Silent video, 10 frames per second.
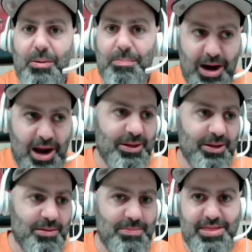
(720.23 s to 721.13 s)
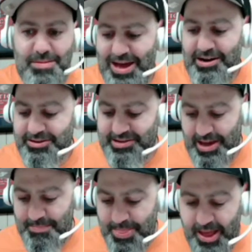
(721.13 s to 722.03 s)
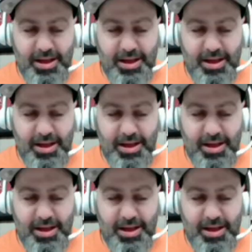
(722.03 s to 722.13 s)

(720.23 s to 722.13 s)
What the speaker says: are probably going to be the better team.